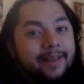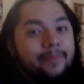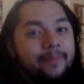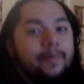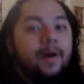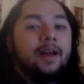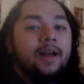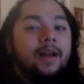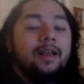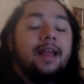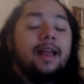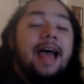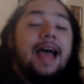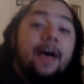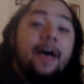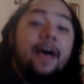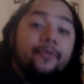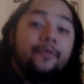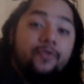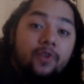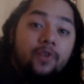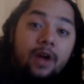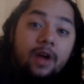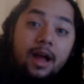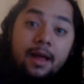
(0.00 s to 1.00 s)
But
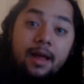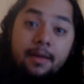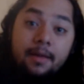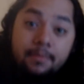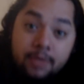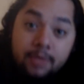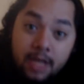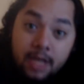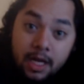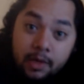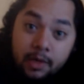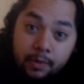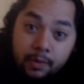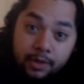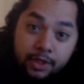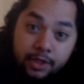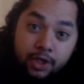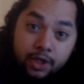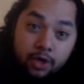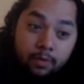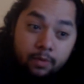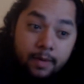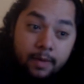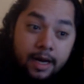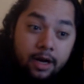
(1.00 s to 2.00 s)
after I am done with
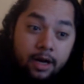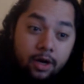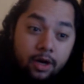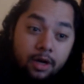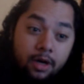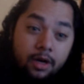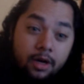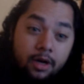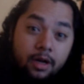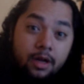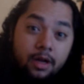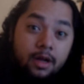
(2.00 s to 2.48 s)
Tomb Raider,